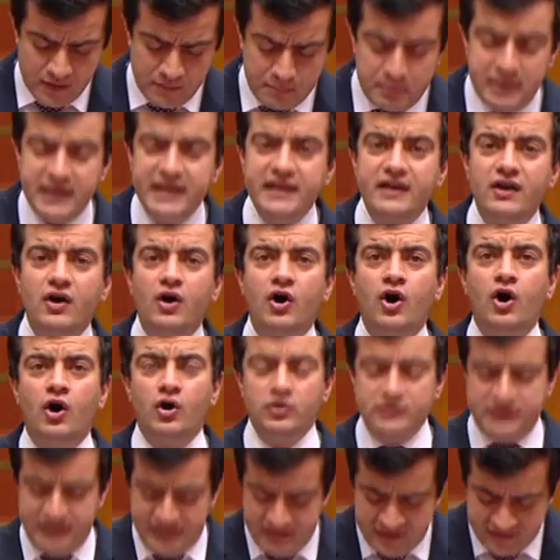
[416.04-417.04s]
Peter
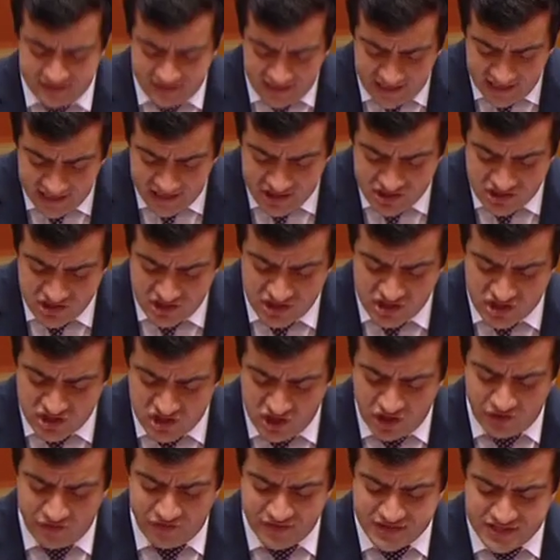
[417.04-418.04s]
Holt engaged the
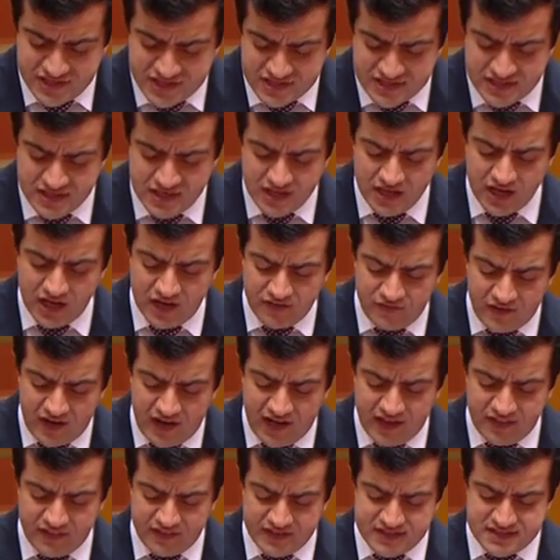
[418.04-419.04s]
services of
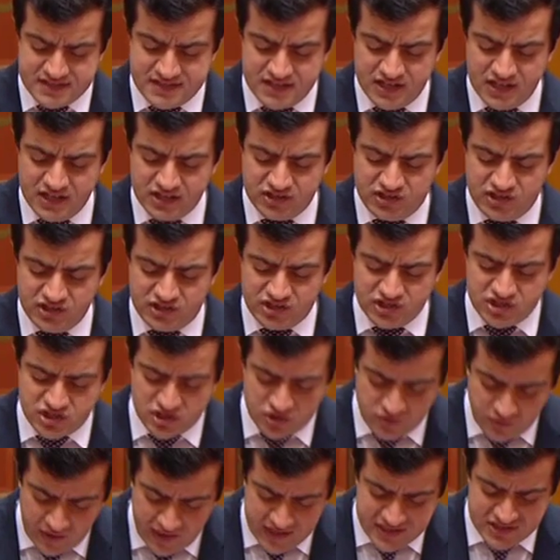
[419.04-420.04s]
others to
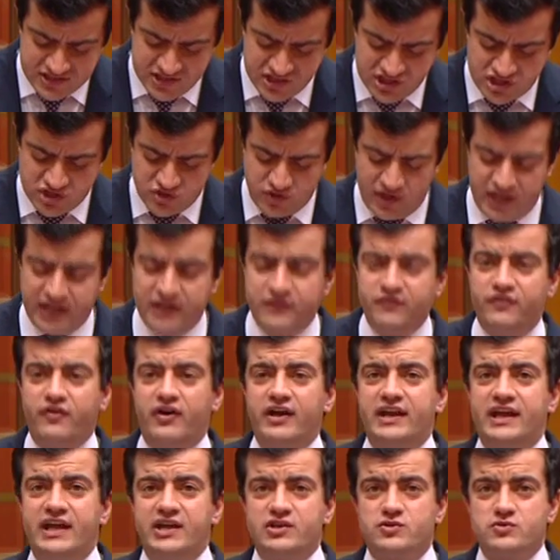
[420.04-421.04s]
disgrace the Australian
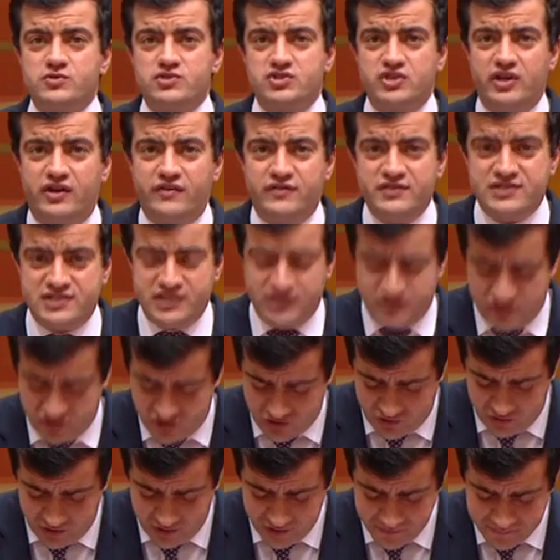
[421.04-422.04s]
financial service
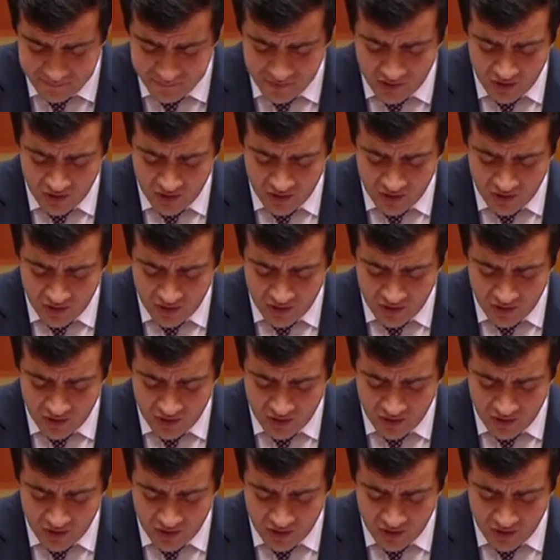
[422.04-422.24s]
industry.